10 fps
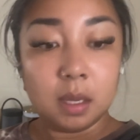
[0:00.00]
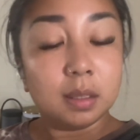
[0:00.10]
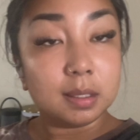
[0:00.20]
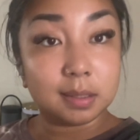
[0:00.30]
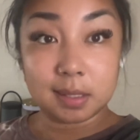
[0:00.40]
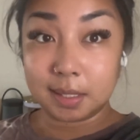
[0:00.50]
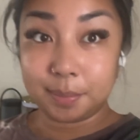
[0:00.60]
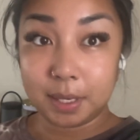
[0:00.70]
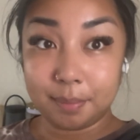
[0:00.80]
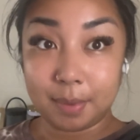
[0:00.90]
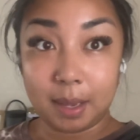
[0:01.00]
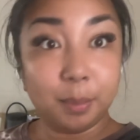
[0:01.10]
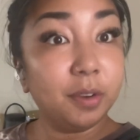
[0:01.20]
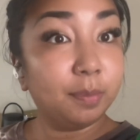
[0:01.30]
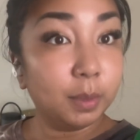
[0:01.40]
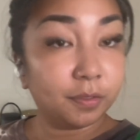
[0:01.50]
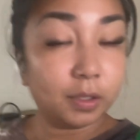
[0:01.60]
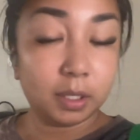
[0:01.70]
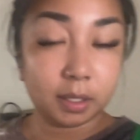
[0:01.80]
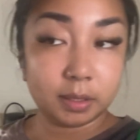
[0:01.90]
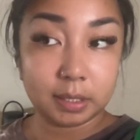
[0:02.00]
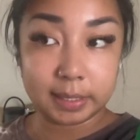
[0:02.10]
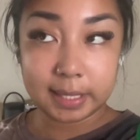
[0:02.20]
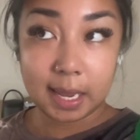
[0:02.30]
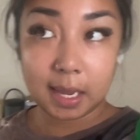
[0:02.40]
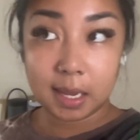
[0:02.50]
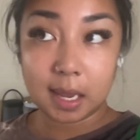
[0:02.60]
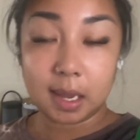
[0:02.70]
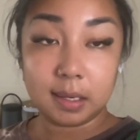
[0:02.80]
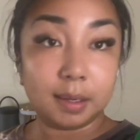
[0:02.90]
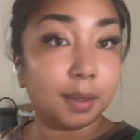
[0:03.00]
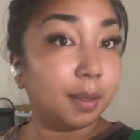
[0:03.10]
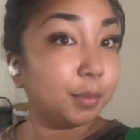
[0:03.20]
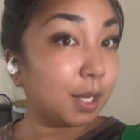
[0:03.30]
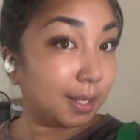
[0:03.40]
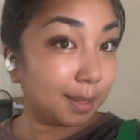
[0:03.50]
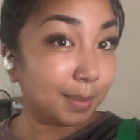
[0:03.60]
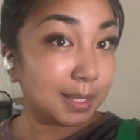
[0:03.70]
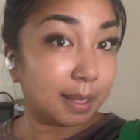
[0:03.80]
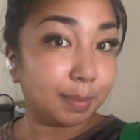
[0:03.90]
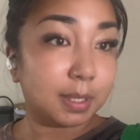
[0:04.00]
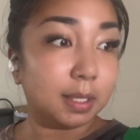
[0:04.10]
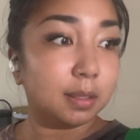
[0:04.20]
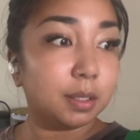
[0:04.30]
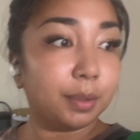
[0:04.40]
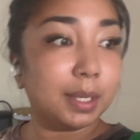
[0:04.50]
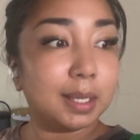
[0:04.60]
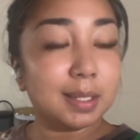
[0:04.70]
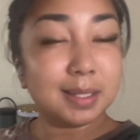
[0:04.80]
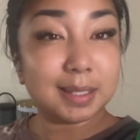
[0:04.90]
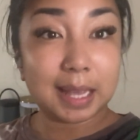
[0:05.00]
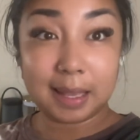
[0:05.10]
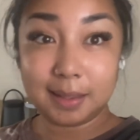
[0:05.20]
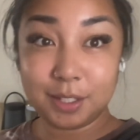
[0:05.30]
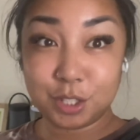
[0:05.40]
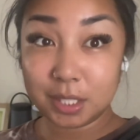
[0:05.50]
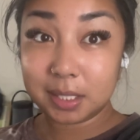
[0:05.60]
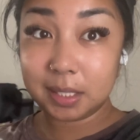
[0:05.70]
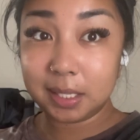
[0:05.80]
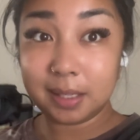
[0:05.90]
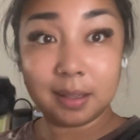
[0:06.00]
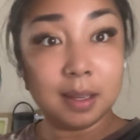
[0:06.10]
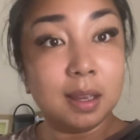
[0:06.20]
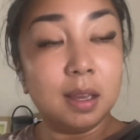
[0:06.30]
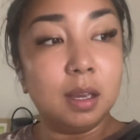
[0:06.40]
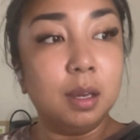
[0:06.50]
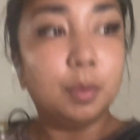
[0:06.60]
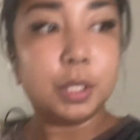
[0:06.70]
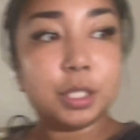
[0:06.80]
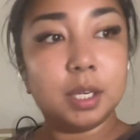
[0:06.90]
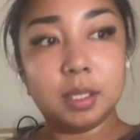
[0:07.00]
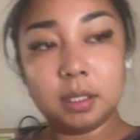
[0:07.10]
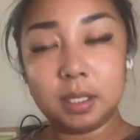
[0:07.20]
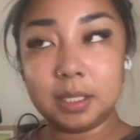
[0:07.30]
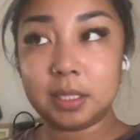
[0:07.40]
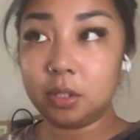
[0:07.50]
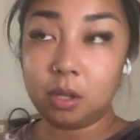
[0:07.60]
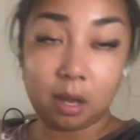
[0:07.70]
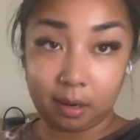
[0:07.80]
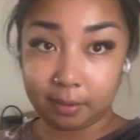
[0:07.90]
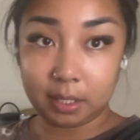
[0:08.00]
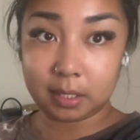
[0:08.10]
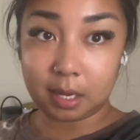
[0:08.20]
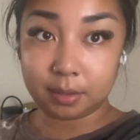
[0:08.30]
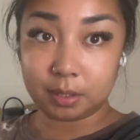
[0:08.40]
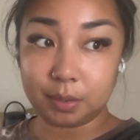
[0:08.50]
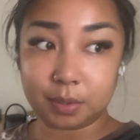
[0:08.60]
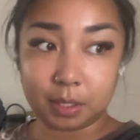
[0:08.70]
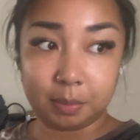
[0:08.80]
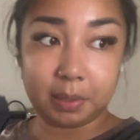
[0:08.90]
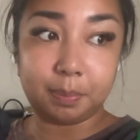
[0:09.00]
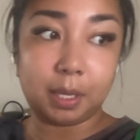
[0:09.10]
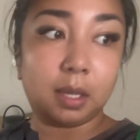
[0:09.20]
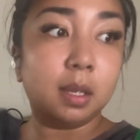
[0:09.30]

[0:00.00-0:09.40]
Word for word: This is going to be my movement for the day, and I'm trying to get my steps in. So it is slightly drizzling, which it's still hot right now, so humid, but